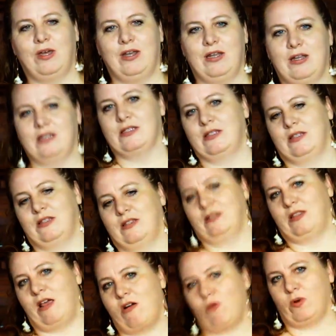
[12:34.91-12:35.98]
and it is
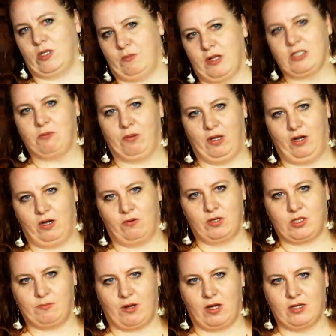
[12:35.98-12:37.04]
their responsibility to
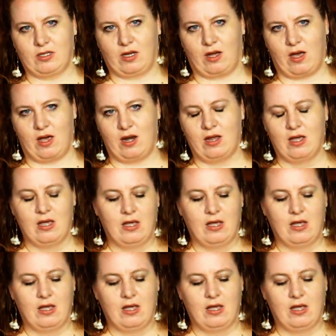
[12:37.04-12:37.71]
respond to God.